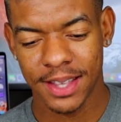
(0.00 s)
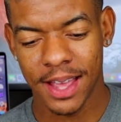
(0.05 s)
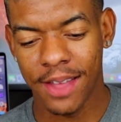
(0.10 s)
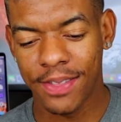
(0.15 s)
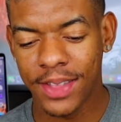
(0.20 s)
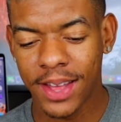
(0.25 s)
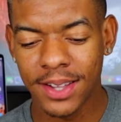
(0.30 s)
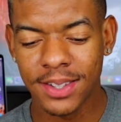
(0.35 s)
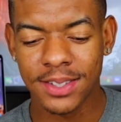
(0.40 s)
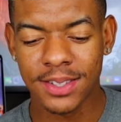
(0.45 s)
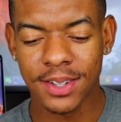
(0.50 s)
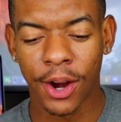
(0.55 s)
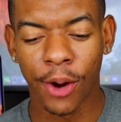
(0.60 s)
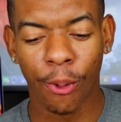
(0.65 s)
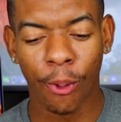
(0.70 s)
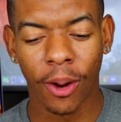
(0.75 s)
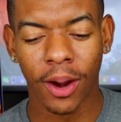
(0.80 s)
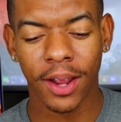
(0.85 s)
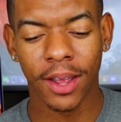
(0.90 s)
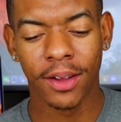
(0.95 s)
And then
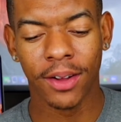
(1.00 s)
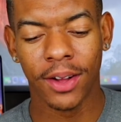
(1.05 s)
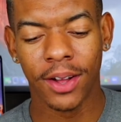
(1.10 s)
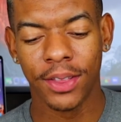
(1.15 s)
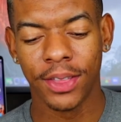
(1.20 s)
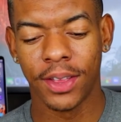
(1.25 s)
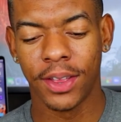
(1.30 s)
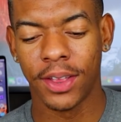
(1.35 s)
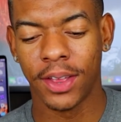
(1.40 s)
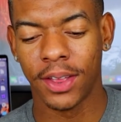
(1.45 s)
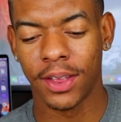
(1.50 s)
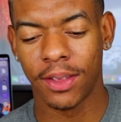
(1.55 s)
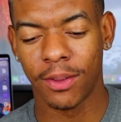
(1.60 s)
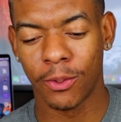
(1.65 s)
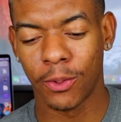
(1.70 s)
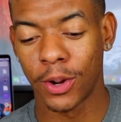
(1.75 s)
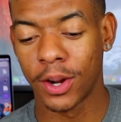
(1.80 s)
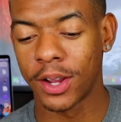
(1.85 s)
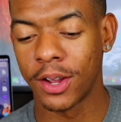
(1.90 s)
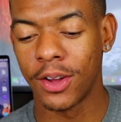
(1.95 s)
start working on the
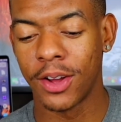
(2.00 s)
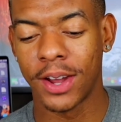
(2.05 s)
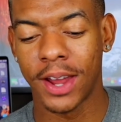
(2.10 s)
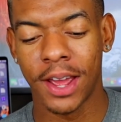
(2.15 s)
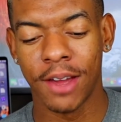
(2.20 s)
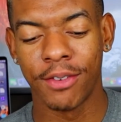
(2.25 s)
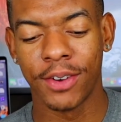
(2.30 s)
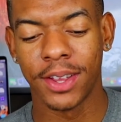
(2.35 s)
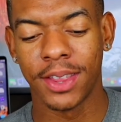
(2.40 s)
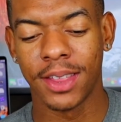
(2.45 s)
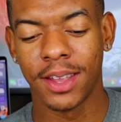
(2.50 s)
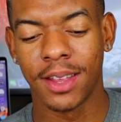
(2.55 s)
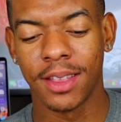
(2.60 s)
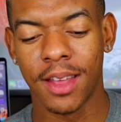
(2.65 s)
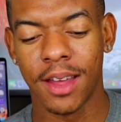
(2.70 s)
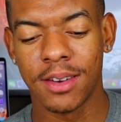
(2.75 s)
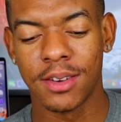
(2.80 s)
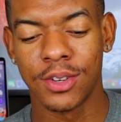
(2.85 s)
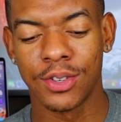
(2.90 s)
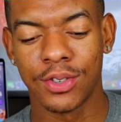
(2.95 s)
working on everything
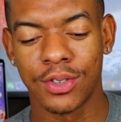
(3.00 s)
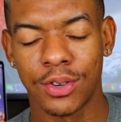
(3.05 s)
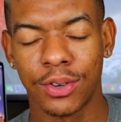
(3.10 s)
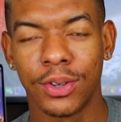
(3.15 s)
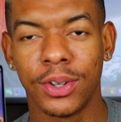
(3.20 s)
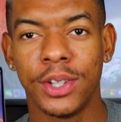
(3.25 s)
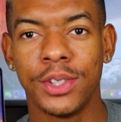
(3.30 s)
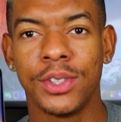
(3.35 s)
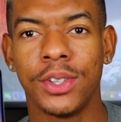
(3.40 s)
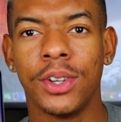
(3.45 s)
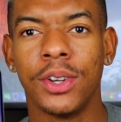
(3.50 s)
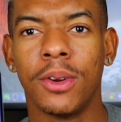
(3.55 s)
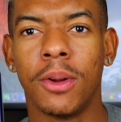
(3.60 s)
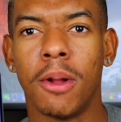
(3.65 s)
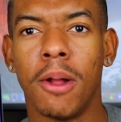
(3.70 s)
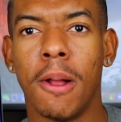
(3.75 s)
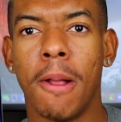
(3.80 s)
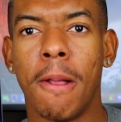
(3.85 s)
that destroys you.